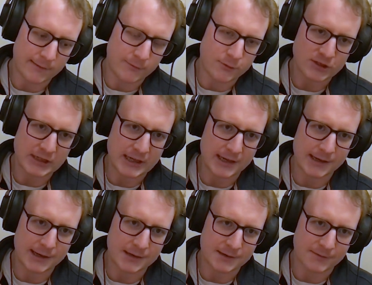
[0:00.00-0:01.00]
Unfortunately,
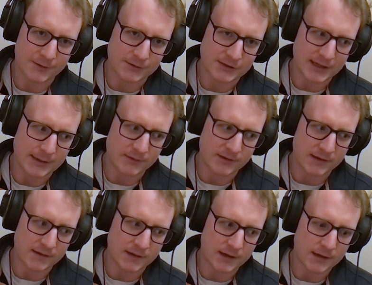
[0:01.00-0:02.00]
I can't divulge names at
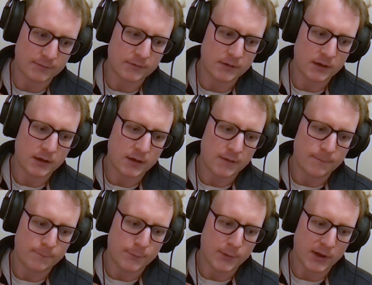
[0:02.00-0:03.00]
this time,
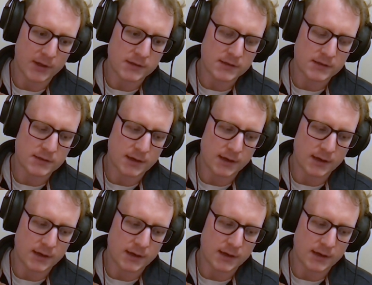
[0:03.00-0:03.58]
but,